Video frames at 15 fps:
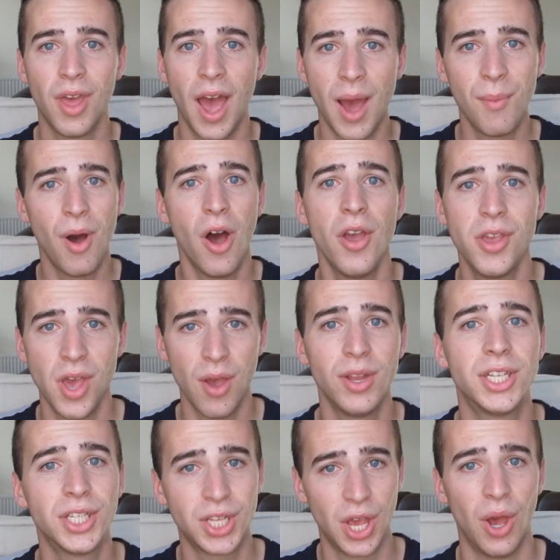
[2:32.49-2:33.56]
am I going
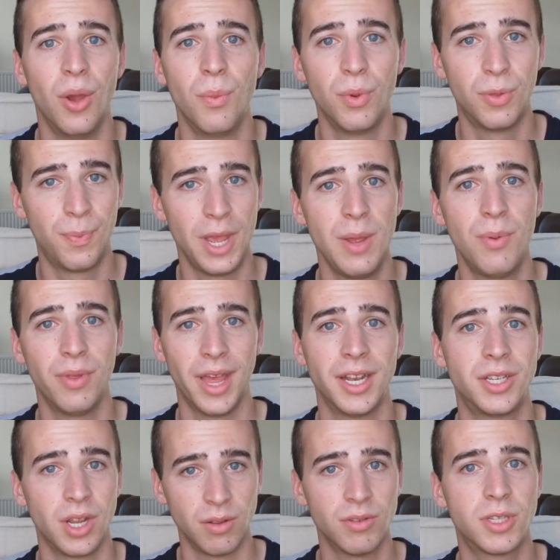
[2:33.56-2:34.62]
to cope with people
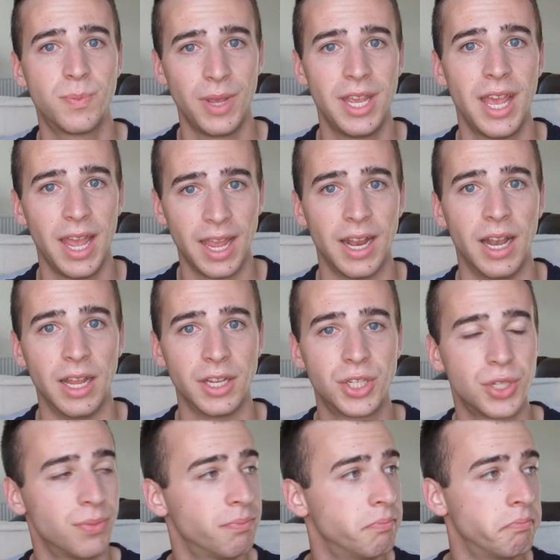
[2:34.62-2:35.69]
that don't speak
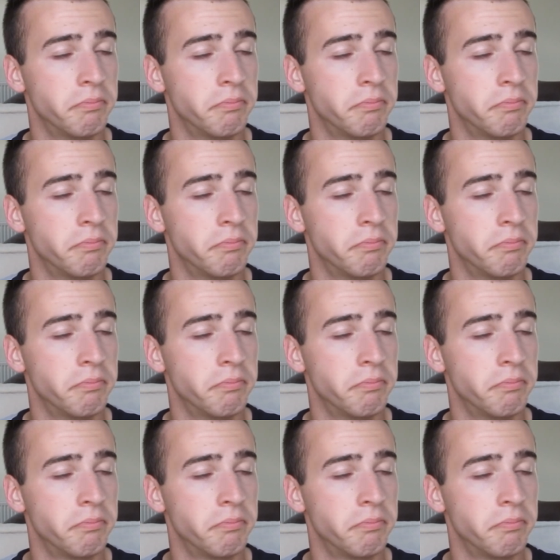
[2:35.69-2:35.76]
English?